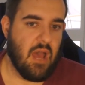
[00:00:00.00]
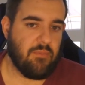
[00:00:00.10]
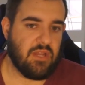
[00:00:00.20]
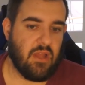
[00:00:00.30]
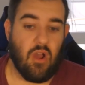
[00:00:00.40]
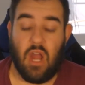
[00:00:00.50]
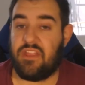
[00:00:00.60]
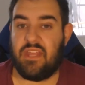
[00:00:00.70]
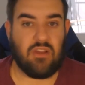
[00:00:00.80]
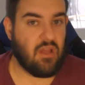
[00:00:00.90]
You know, I
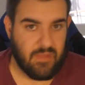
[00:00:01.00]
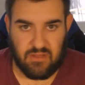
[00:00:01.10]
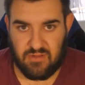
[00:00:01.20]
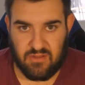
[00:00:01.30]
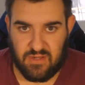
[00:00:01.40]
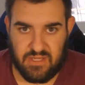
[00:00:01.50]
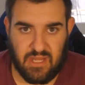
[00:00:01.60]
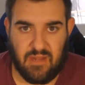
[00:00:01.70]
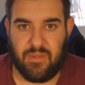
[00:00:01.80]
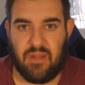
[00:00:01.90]
think I make good
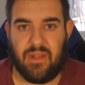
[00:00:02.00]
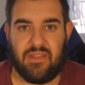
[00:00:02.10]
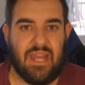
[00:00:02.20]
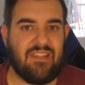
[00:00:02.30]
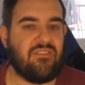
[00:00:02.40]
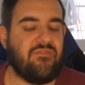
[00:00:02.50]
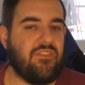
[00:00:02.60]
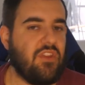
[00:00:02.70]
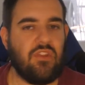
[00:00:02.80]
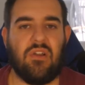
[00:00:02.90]
content, but I mean, that's
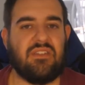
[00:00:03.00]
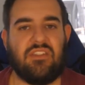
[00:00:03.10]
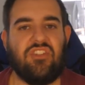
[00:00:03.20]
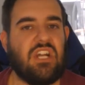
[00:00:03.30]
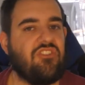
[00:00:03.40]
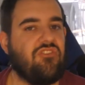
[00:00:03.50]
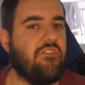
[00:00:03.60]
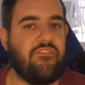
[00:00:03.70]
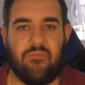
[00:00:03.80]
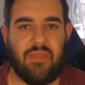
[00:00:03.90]
for you guys to judge,
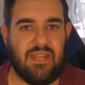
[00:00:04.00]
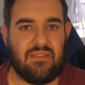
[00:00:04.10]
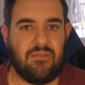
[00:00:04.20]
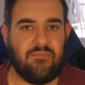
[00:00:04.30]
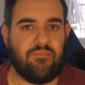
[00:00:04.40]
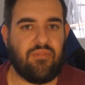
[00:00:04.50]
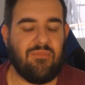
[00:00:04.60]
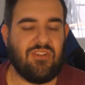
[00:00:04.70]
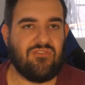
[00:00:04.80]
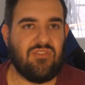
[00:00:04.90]
not for me to pretty
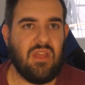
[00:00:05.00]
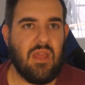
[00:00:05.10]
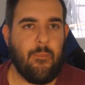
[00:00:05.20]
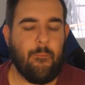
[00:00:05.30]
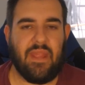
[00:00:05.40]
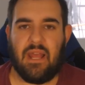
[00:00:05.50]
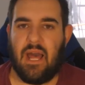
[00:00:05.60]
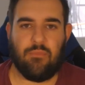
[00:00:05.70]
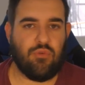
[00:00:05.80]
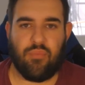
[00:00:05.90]
much be a
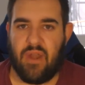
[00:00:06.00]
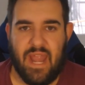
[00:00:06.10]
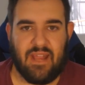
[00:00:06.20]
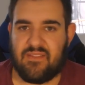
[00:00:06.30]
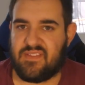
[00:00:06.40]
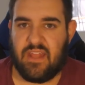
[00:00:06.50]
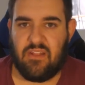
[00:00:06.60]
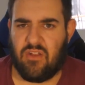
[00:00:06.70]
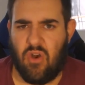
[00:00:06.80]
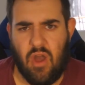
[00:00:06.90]
humble brag and say
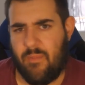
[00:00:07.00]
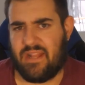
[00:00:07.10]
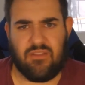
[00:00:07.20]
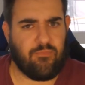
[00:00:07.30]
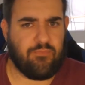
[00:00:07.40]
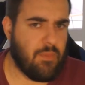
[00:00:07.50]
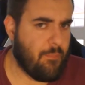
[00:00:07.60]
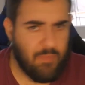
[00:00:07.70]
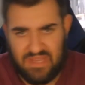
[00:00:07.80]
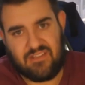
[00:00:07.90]
like, oh, I make the
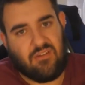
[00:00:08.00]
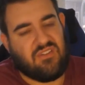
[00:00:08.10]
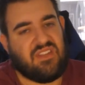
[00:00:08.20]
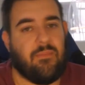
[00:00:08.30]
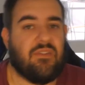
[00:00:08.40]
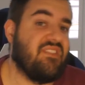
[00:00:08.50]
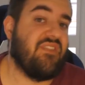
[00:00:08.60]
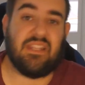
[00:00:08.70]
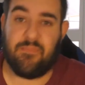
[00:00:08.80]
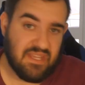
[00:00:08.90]
best content. Because if
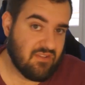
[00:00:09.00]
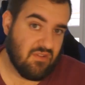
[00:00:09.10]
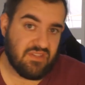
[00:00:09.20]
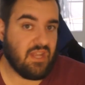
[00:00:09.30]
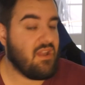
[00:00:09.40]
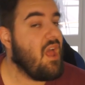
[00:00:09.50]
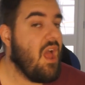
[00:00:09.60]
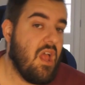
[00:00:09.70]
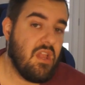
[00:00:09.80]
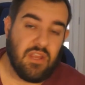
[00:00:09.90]
I had the best content,
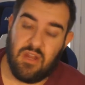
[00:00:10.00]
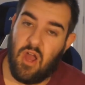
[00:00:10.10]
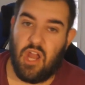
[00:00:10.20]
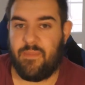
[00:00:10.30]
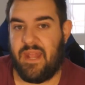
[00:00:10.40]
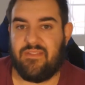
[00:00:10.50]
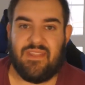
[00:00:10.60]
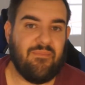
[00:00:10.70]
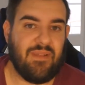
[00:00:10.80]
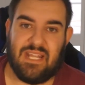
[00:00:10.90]
you know, I'd be out
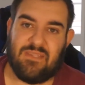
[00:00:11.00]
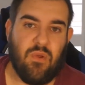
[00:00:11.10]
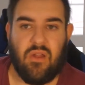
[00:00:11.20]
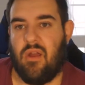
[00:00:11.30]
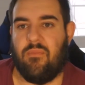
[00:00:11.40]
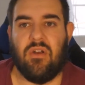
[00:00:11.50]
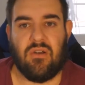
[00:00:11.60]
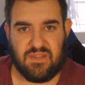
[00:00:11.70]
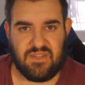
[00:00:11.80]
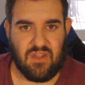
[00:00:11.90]
there. But guess what? I'm
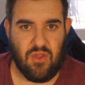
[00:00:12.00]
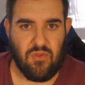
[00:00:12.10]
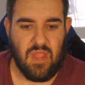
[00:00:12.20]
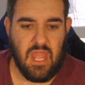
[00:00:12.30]
not. So,